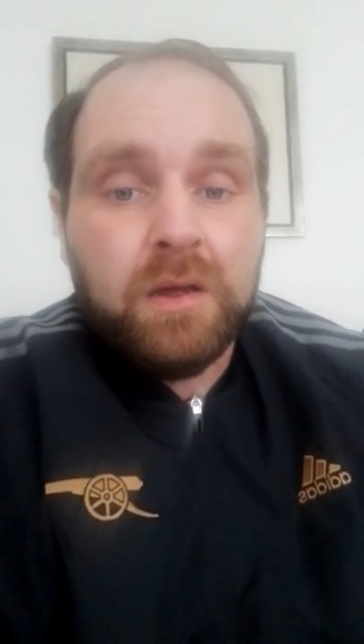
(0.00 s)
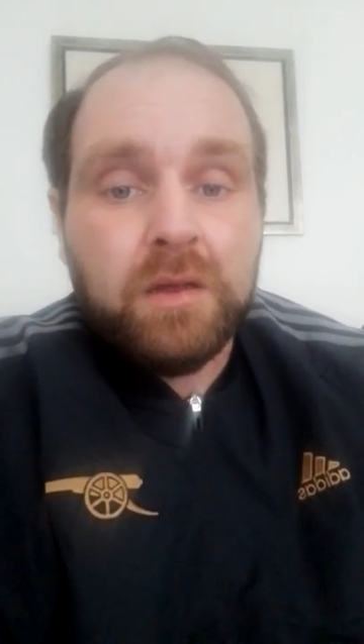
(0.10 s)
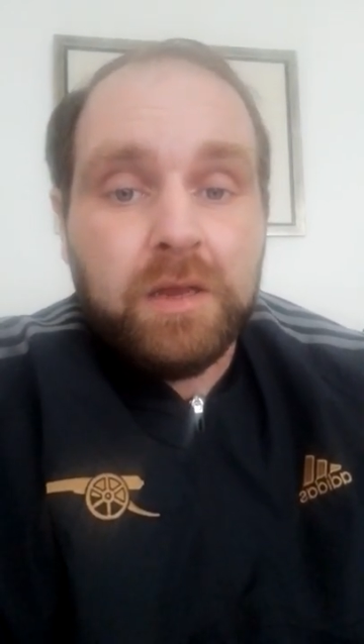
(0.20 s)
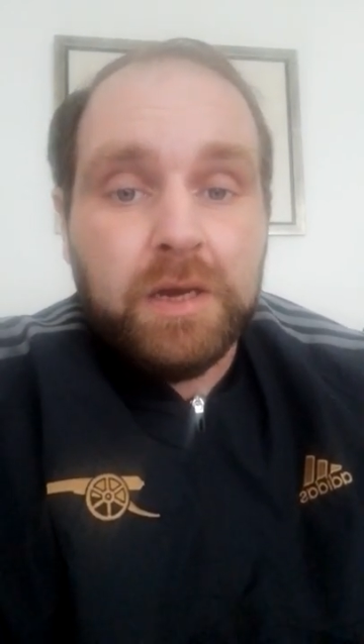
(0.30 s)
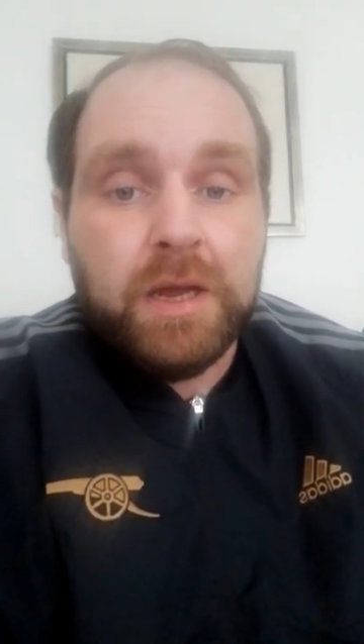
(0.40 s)

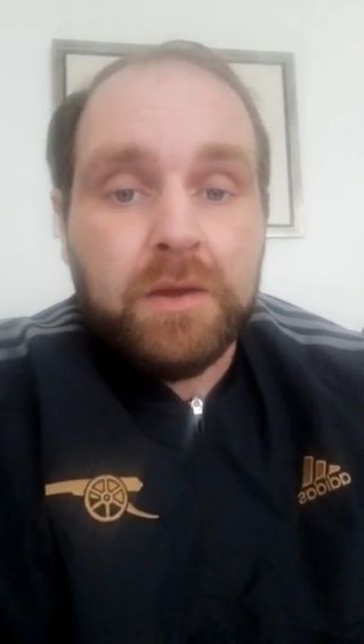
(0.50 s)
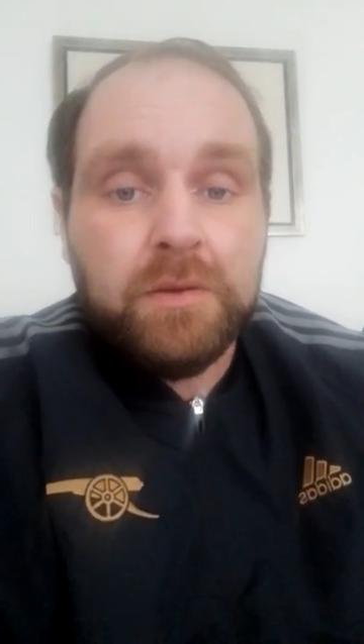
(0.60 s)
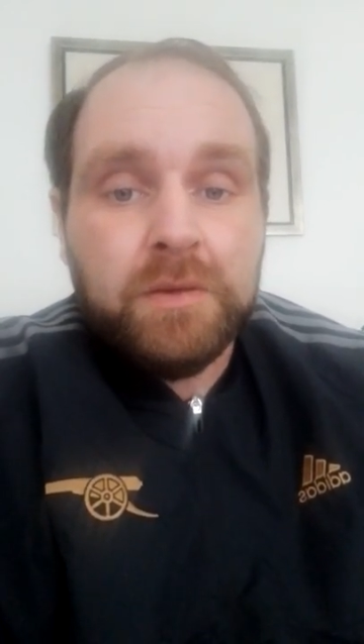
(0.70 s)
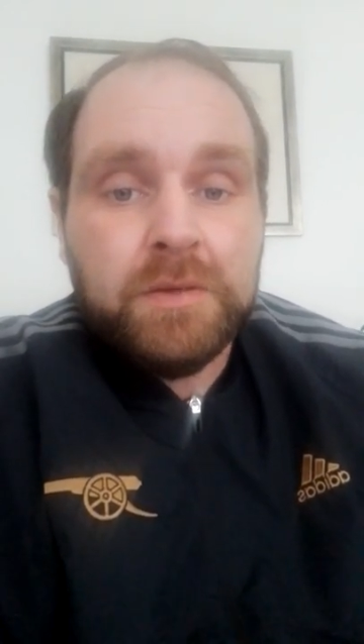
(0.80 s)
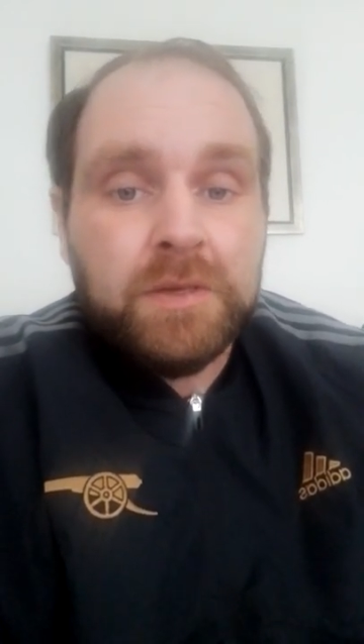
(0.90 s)
you know.
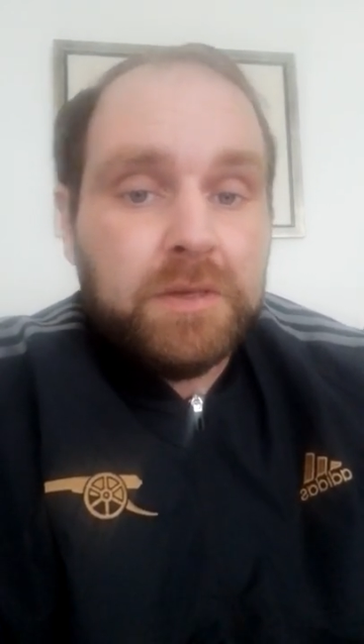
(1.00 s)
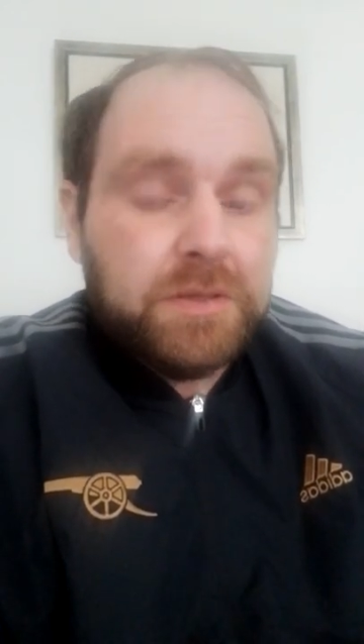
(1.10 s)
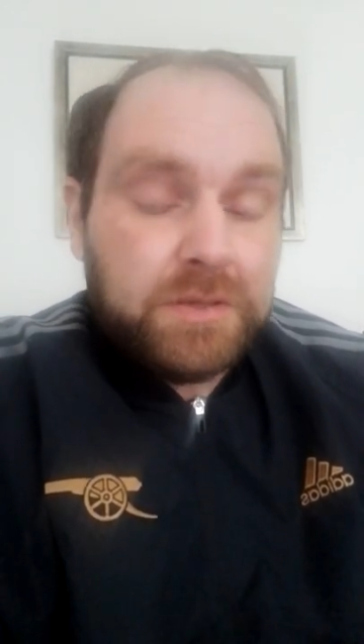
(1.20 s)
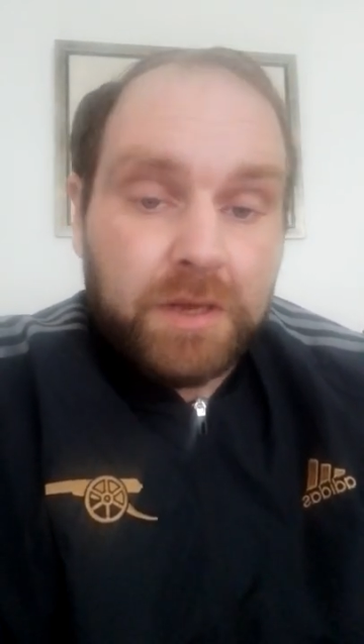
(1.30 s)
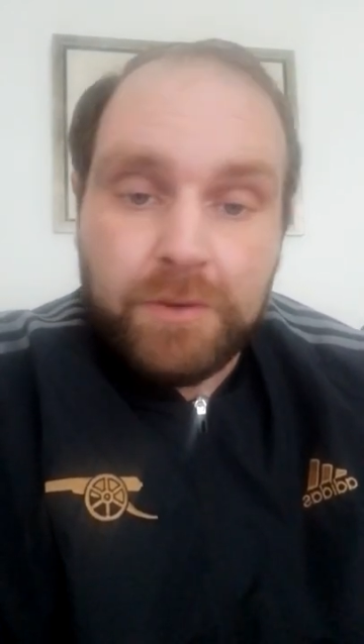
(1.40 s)

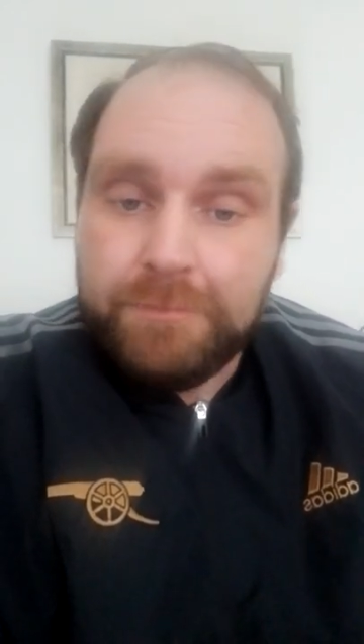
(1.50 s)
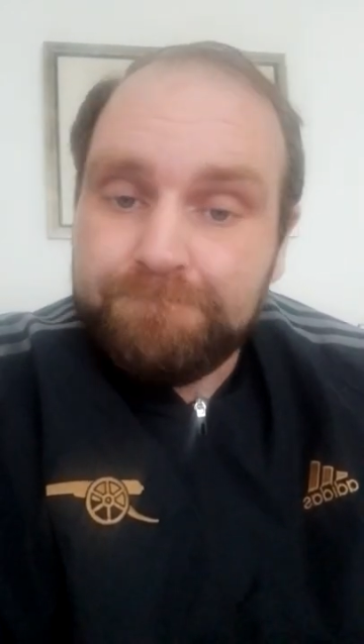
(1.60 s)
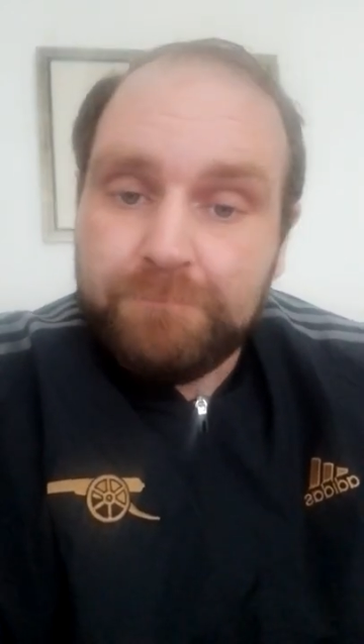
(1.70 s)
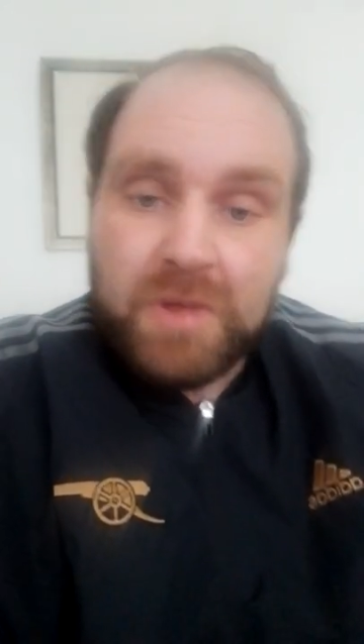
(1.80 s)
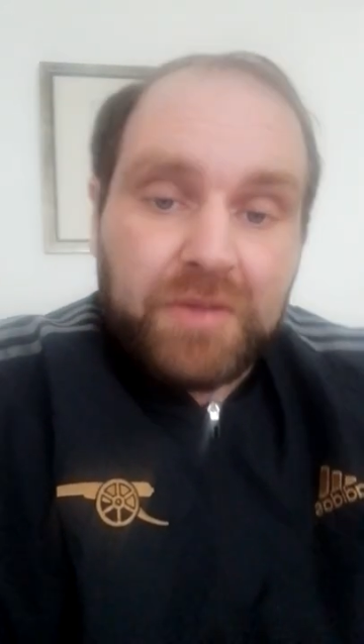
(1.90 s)
So
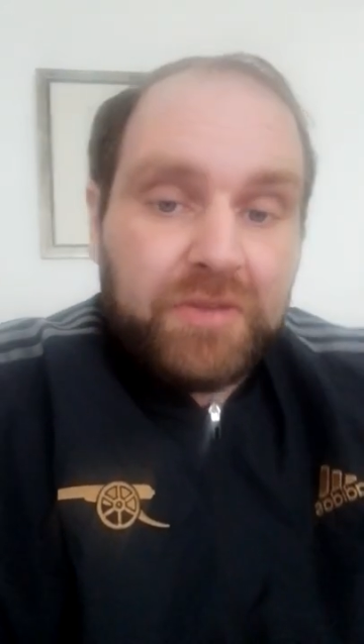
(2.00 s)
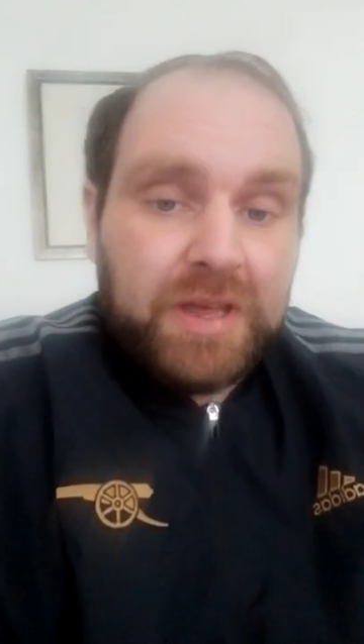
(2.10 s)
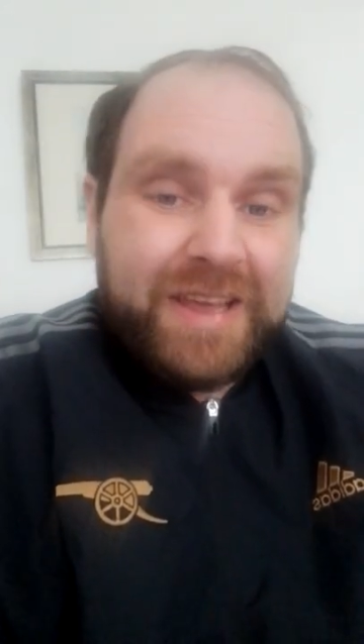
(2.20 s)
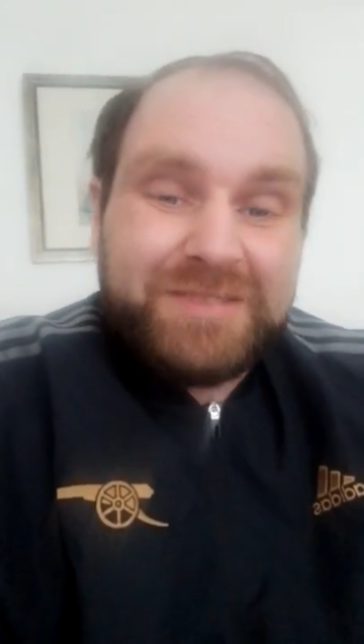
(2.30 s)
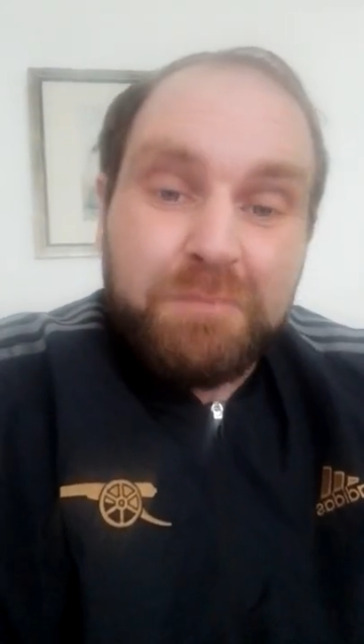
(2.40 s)
I think
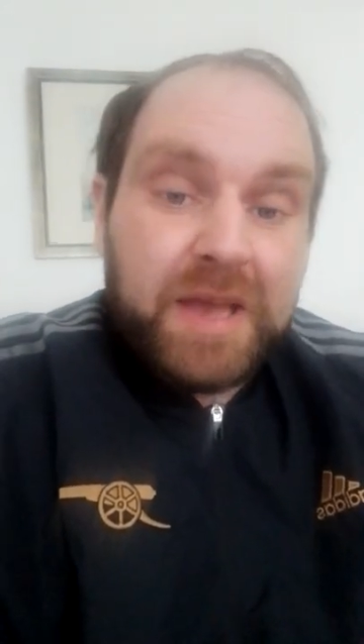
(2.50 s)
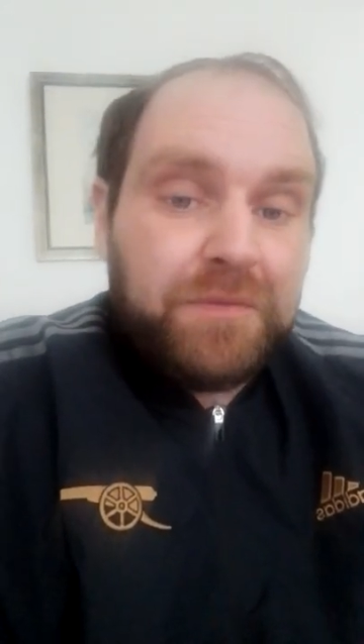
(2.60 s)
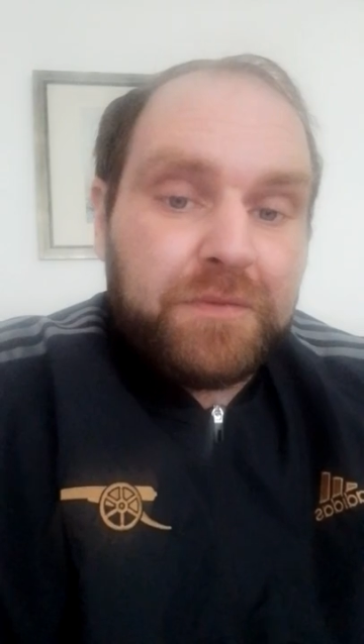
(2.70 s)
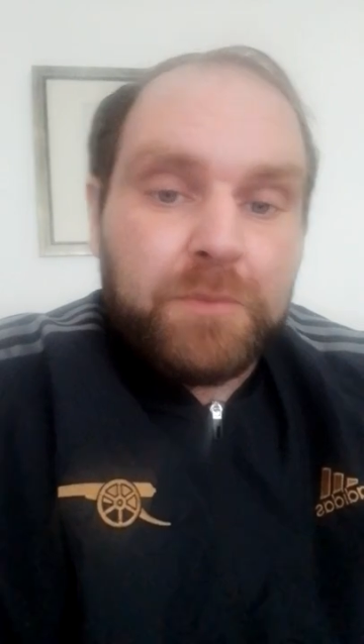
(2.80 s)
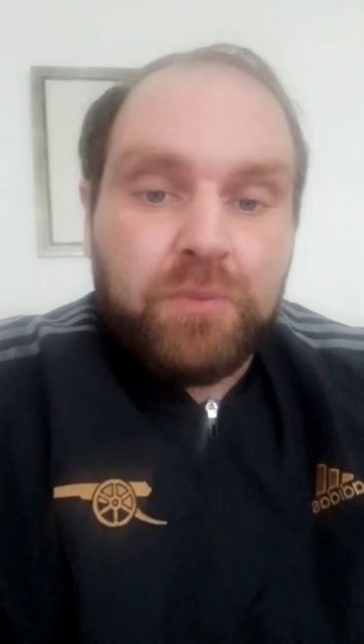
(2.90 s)
he's made
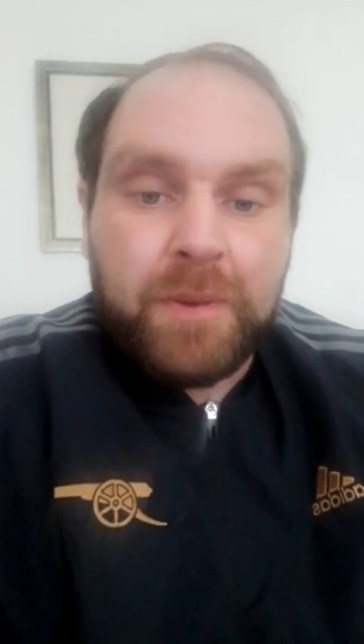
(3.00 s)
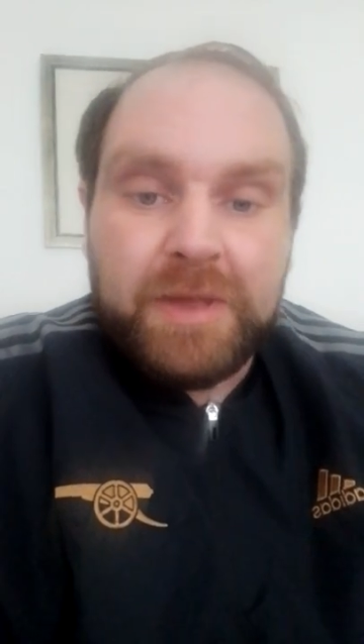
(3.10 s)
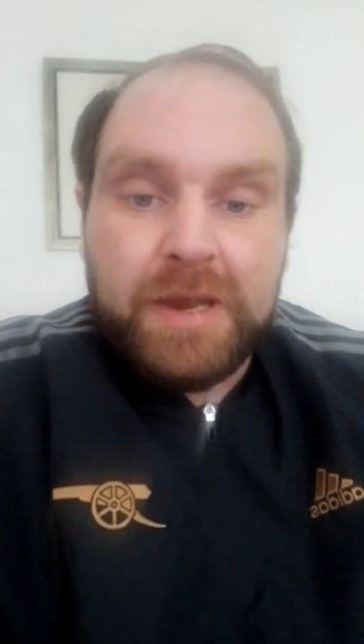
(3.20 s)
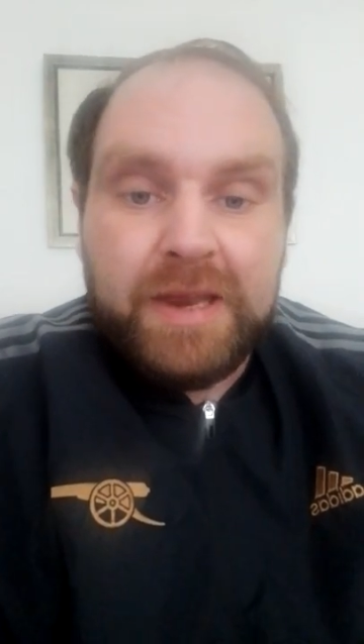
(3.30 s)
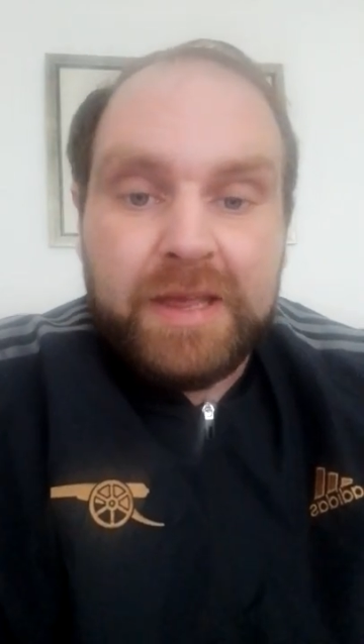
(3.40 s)
for the
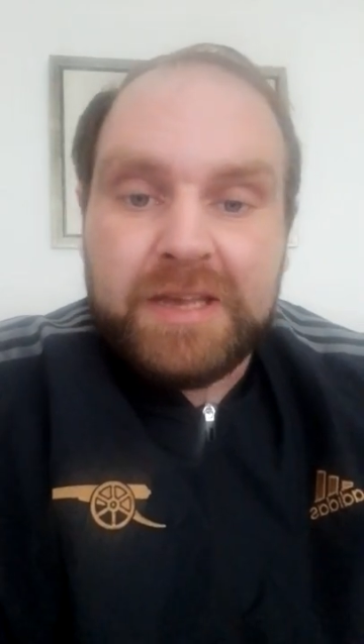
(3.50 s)
Premier League.